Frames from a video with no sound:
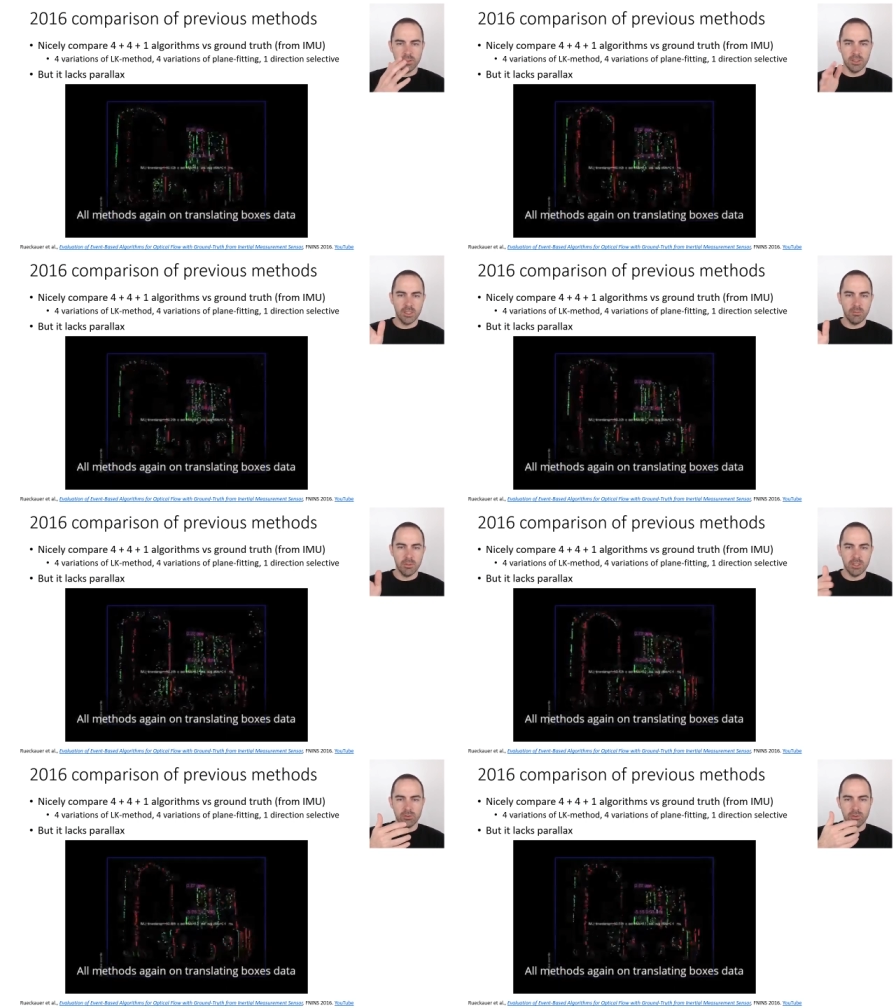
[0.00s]
the
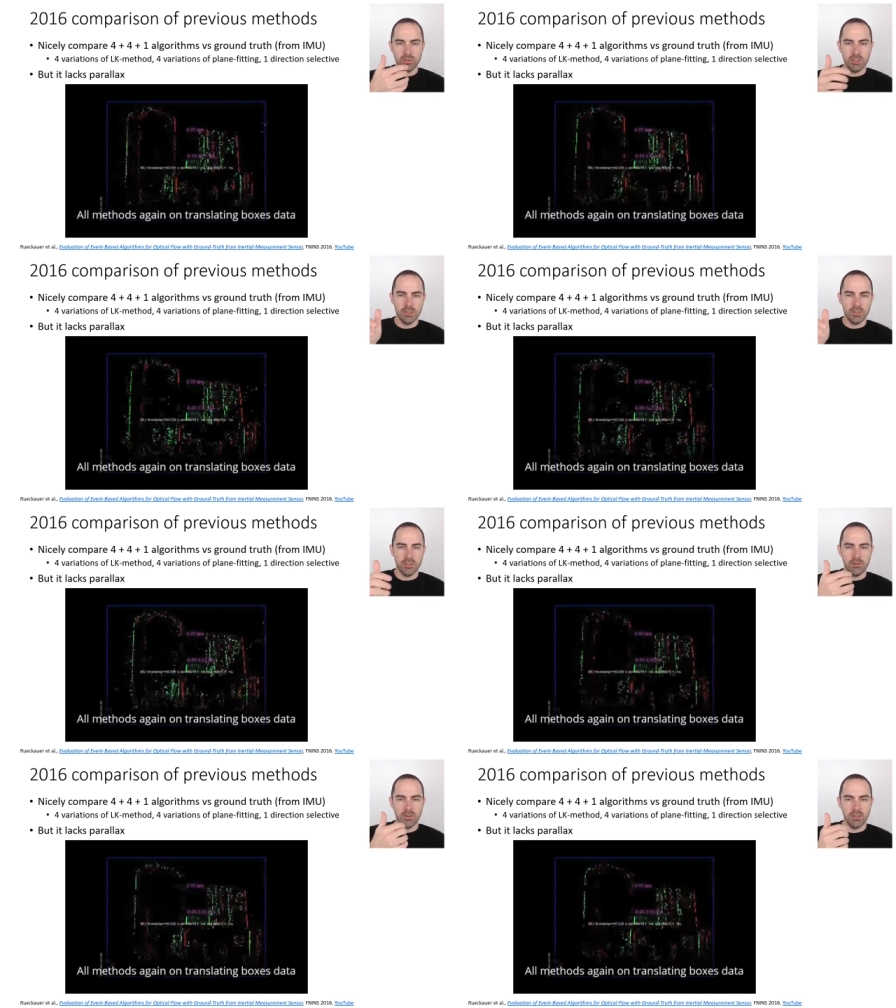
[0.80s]
camera is rotating
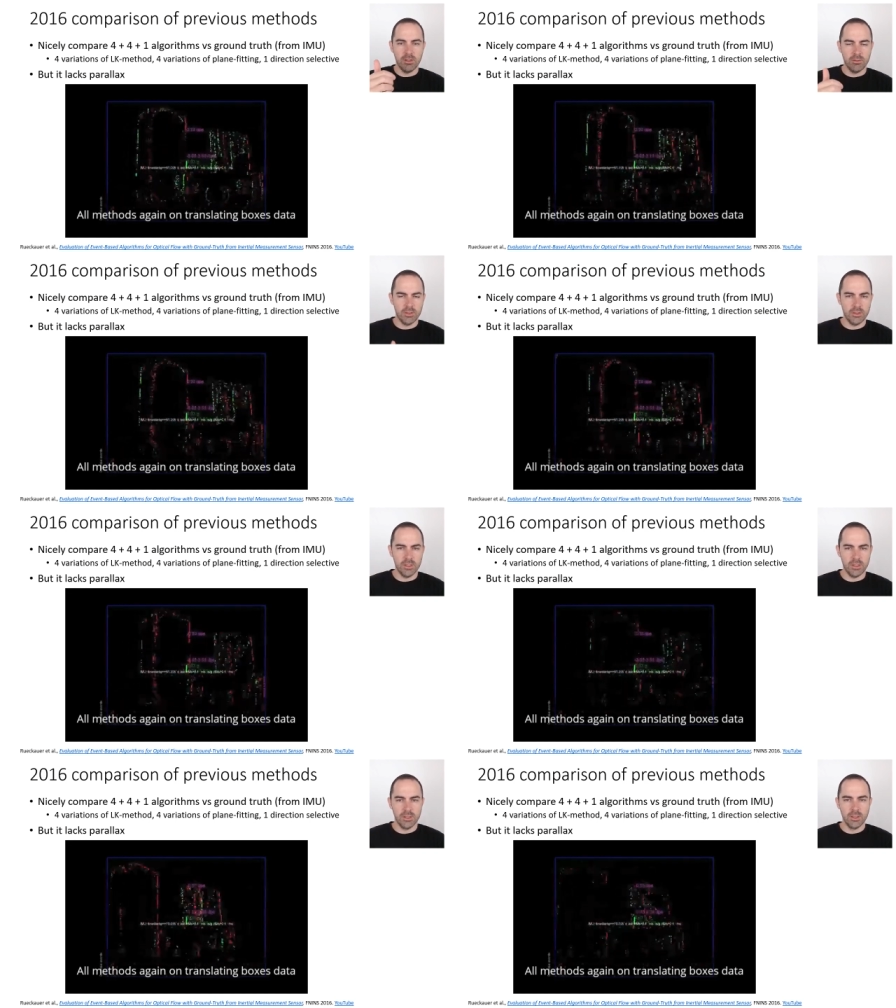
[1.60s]
around
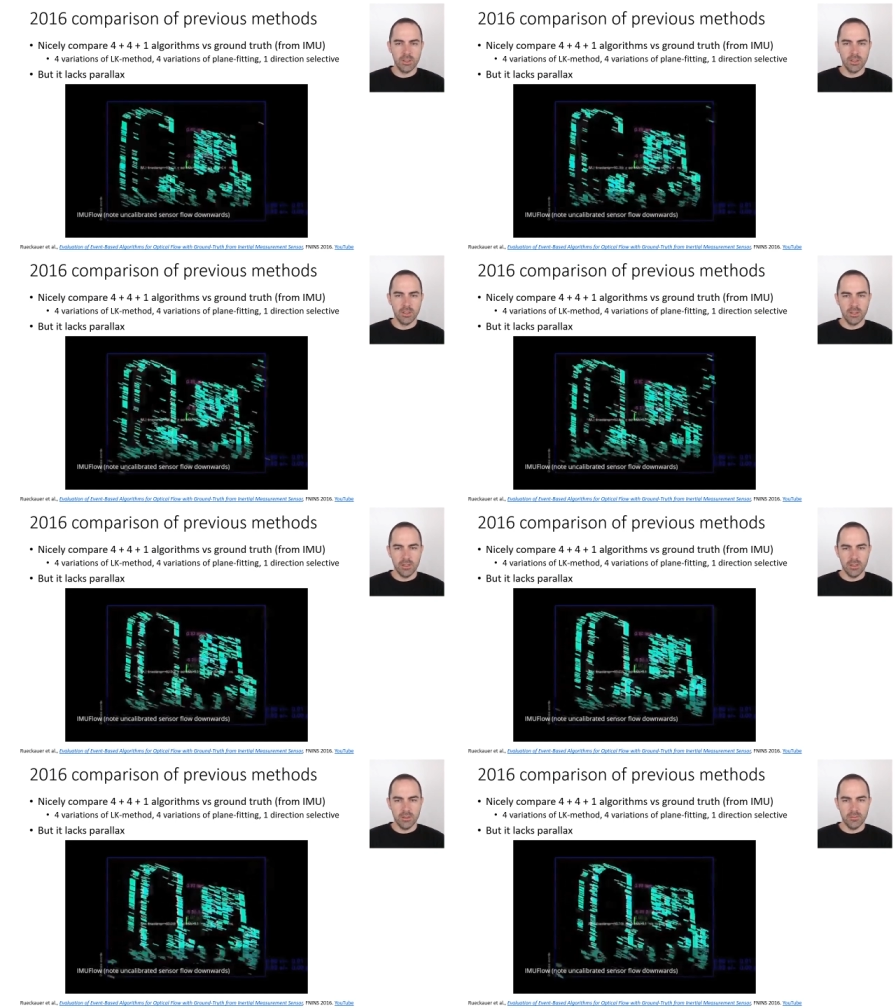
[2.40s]
the
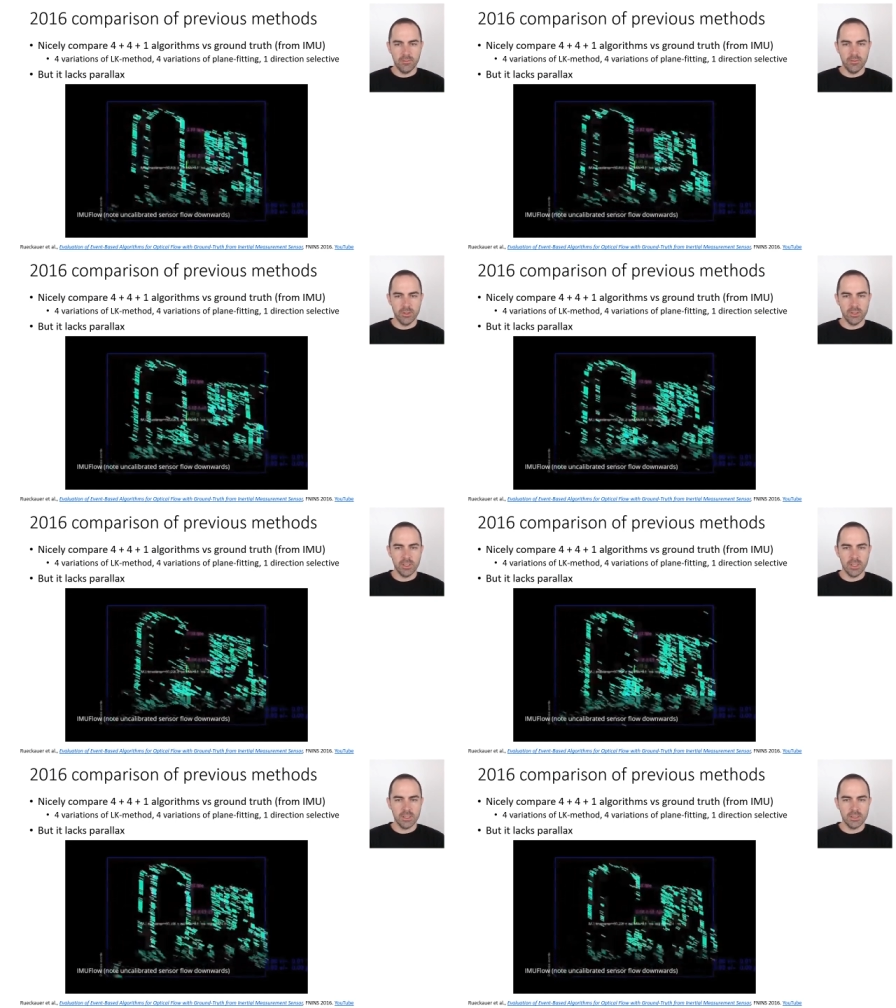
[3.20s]
um,
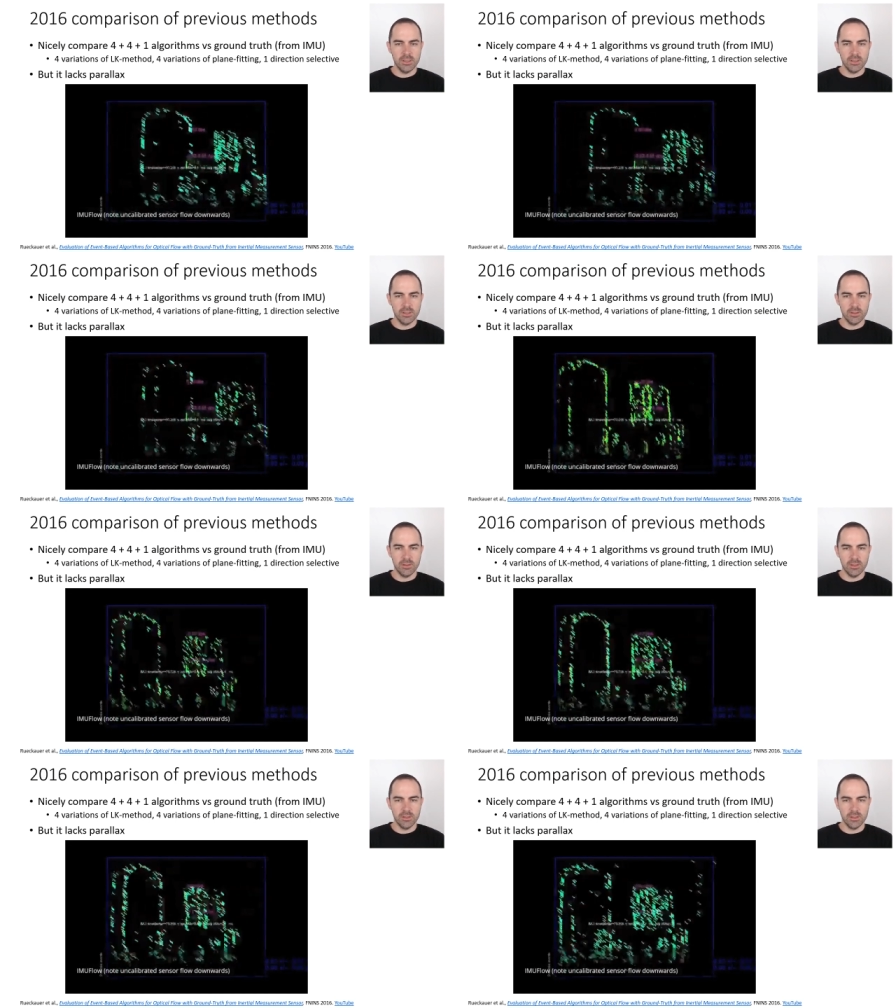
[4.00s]
vertical axis.
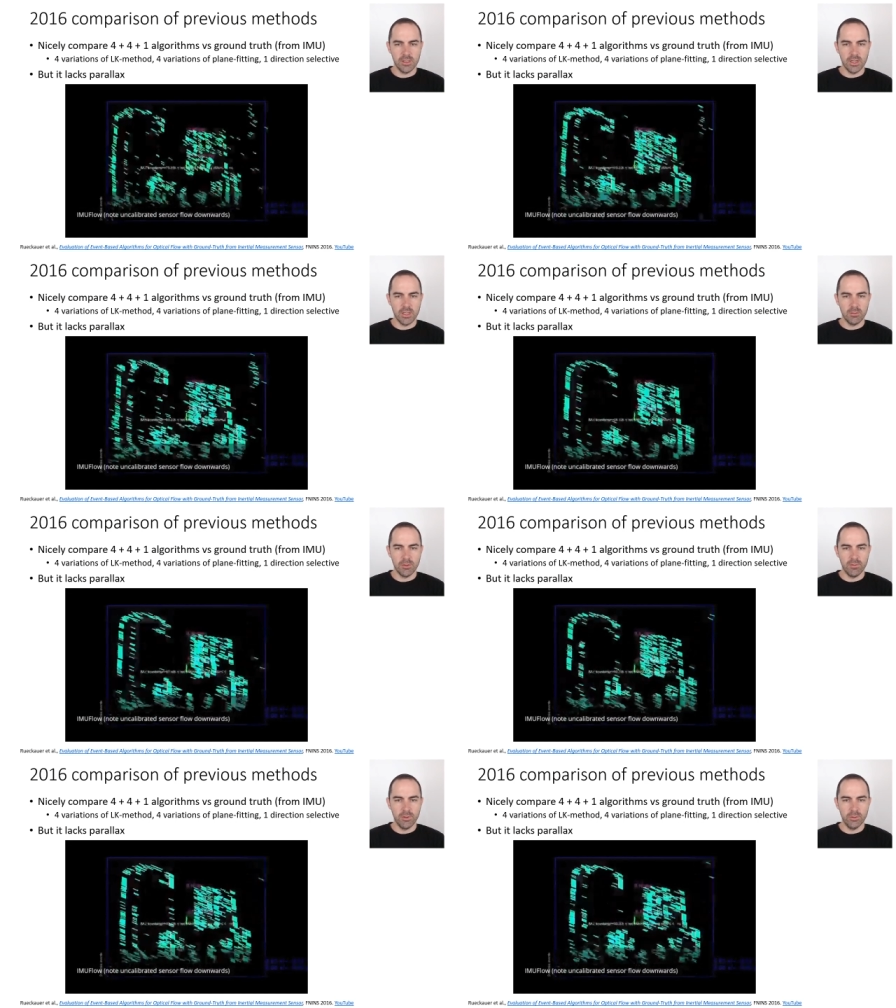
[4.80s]
This is the
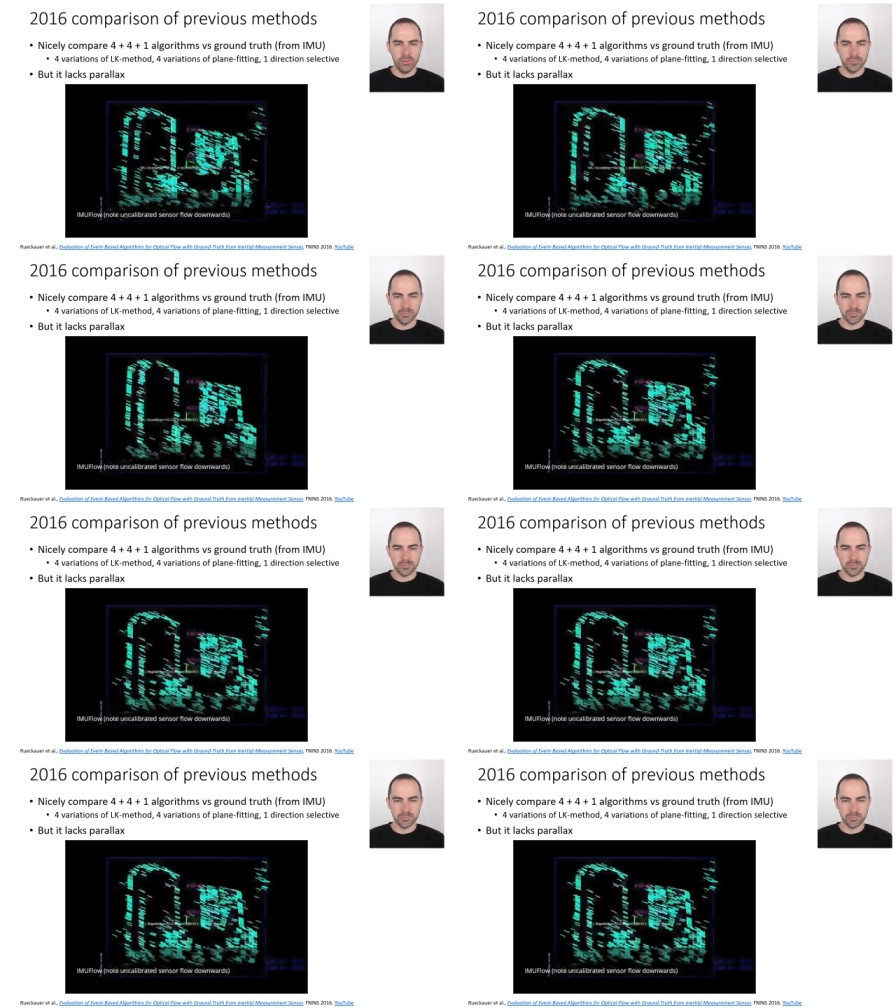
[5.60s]
IMU flow.